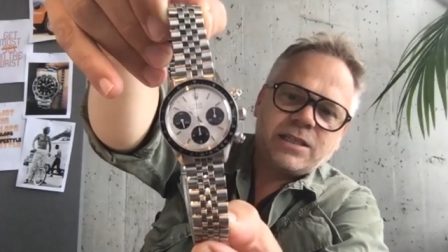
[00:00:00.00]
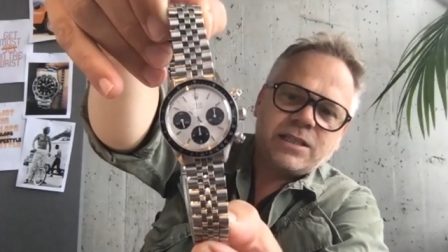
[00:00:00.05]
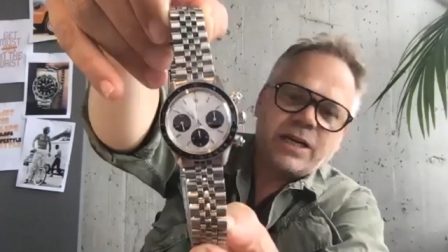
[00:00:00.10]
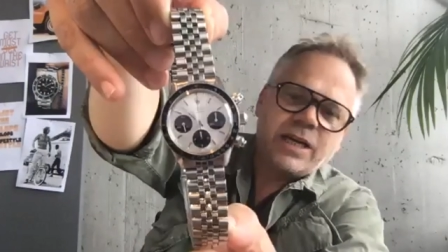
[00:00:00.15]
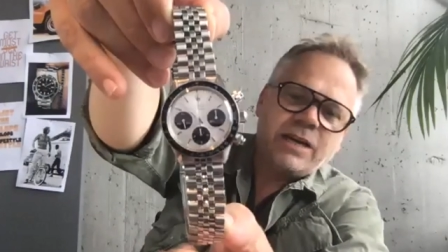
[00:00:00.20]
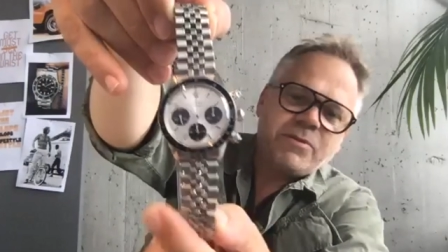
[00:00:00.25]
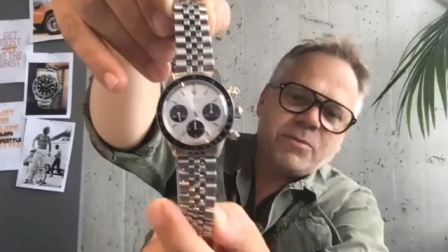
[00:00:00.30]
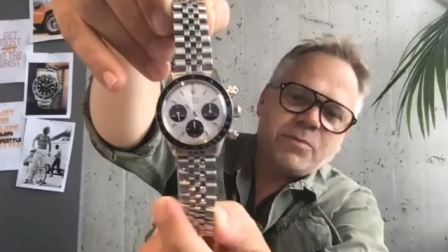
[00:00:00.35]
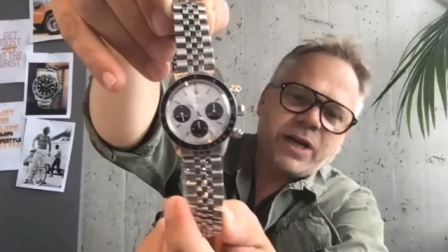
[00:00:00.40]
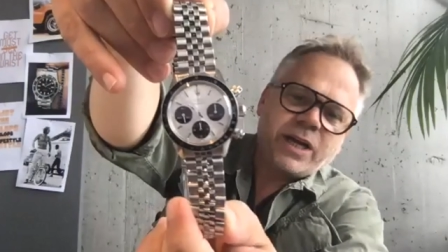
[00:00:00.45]
I
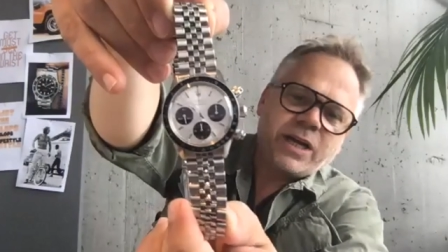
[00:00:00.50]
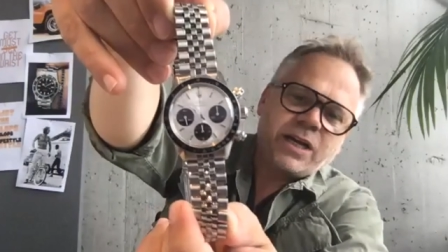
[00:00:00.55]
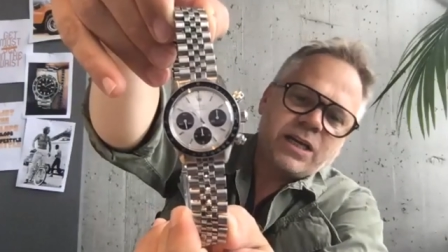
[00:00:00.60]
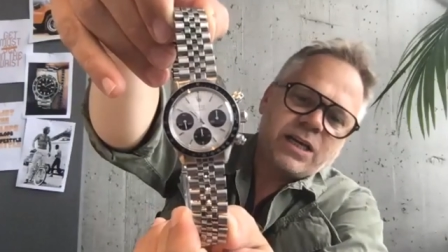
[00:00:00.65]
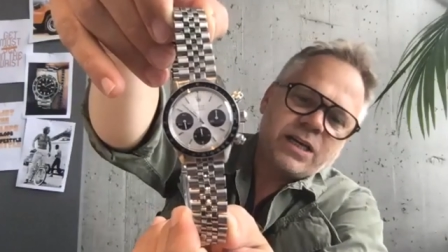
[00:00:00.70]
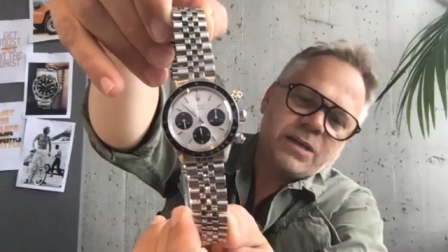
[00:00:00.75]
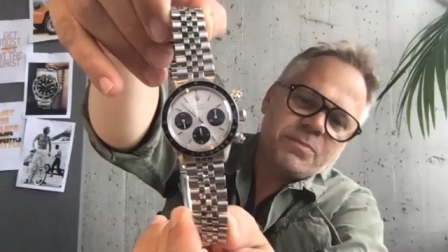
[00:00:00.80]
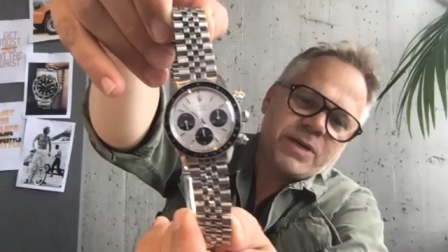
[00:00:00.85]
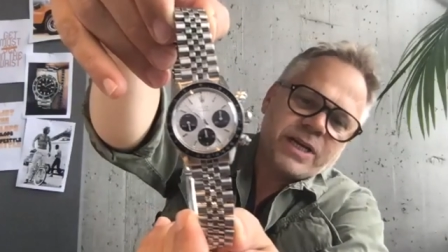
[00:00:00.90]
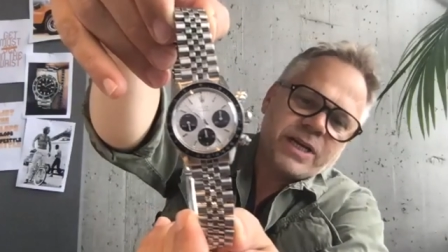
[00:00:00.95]
have a
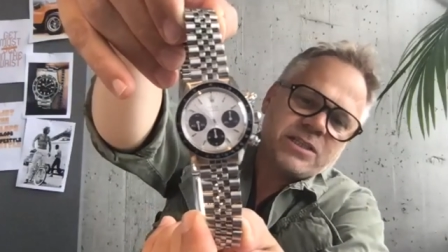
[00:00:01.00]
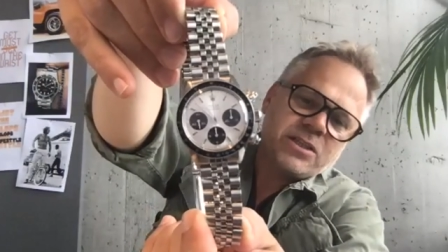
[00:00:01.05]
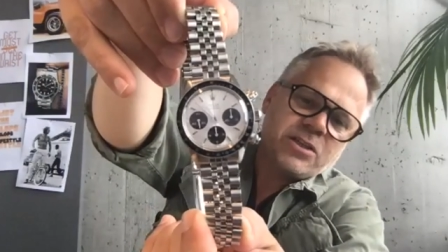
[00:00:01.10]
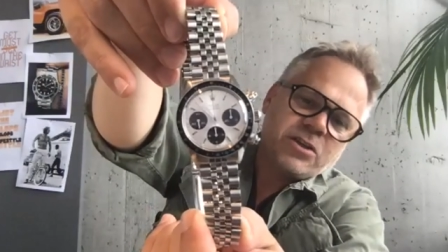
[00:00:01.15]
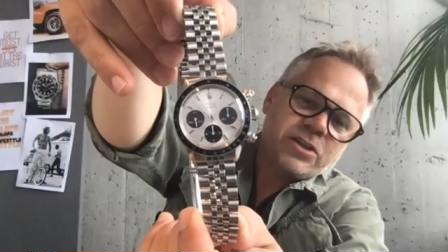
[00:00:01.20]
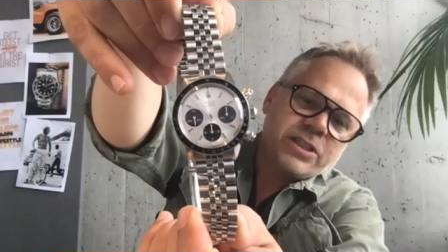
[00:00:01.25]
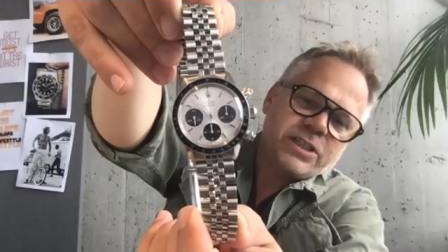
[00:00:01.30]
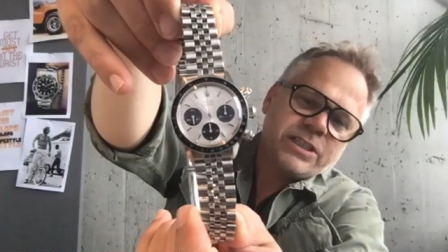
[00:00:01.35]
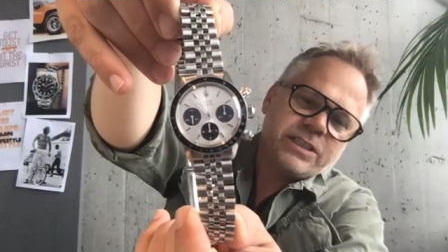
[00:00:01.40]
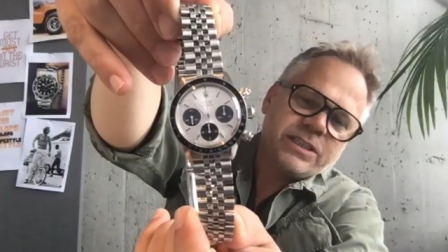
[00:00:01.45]
Bakelite bezel
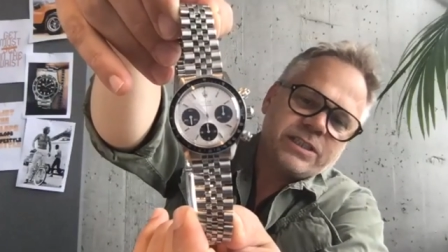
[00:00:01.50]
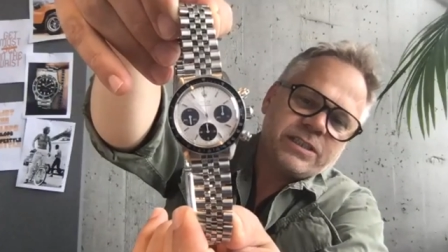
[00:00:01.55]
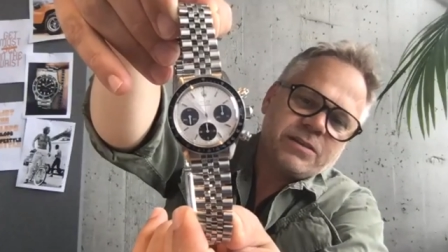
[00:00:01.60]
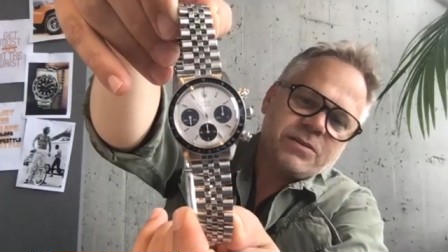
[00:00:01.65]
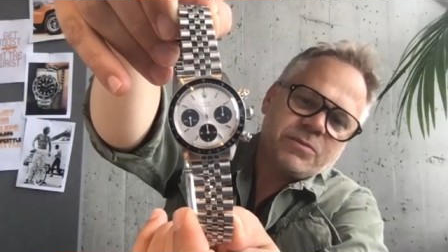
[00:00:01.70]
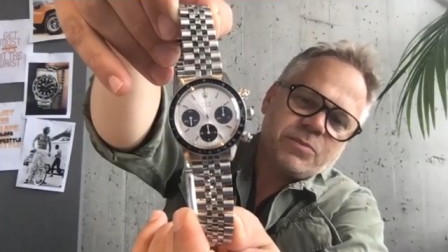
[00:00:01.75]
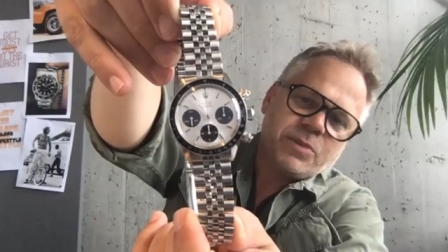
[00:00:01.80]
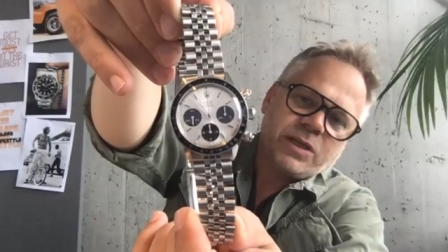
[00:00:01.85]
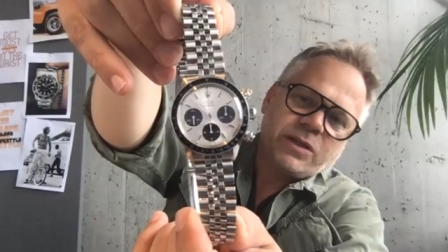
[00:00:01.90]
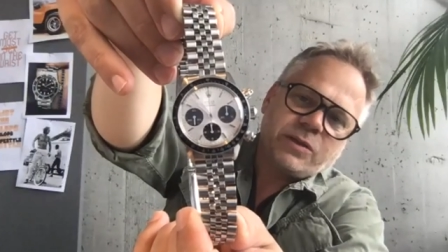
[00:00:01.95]
on it.
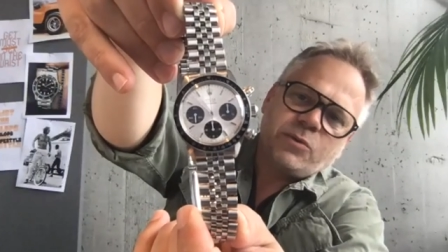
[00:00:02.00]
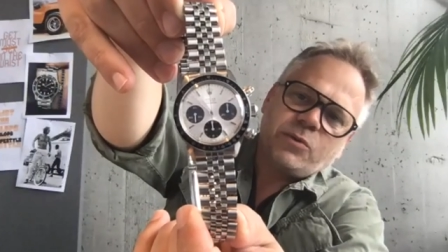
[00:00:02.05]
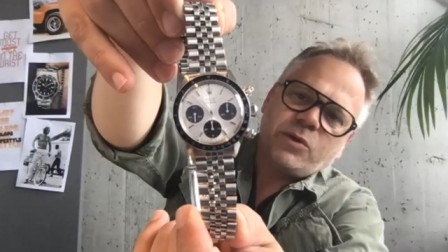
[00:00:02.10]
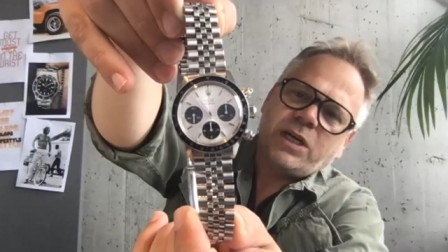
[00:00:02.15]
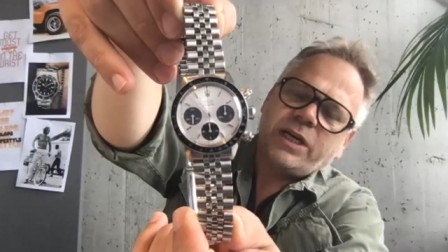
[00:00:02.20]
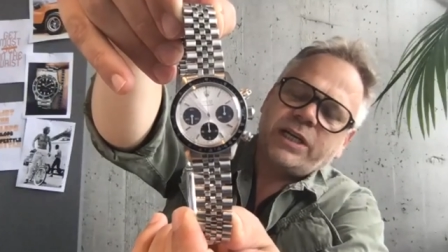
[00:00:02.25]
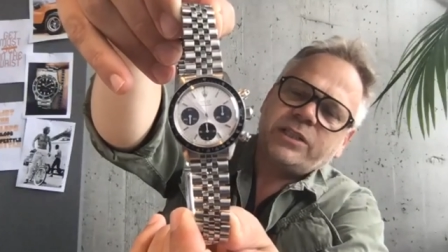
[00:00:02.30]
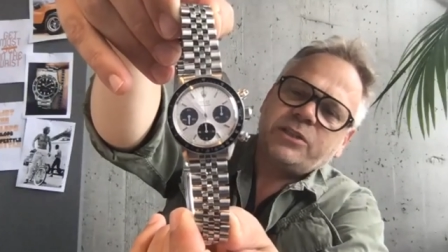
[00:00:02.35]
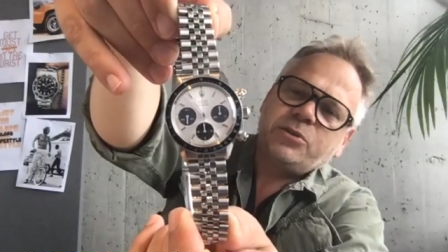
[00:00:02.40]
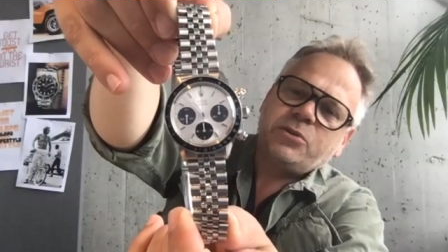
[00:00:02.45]
But what
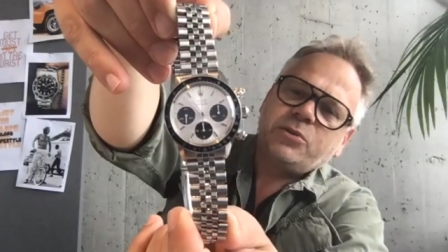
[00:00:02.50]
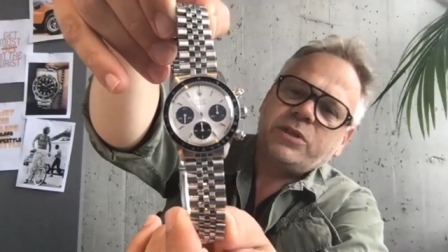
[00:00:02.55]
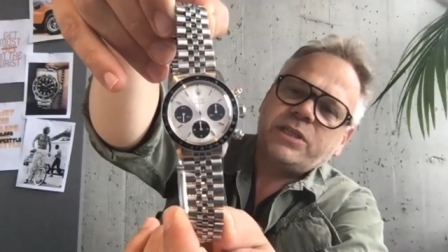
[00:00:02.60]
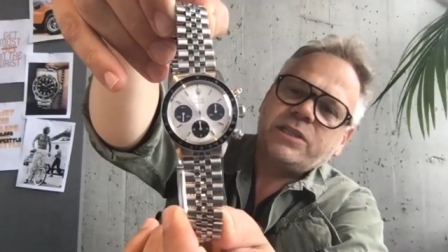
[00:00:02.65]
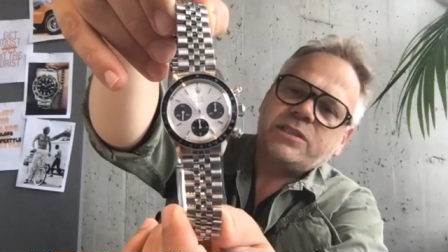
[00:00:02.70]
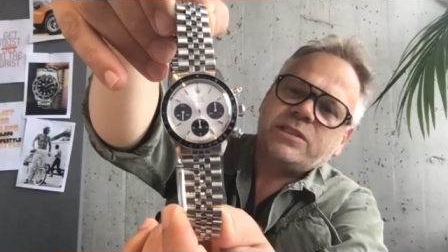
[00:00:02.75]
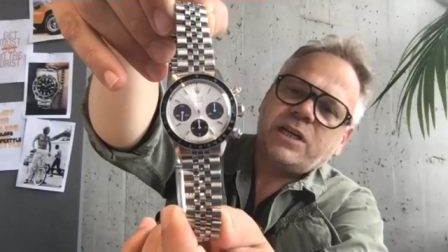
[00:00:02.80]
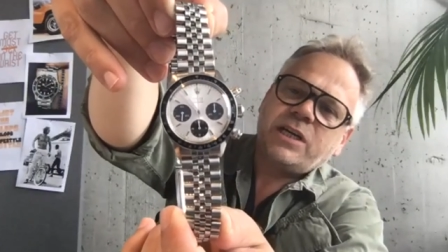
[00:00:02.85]
I do is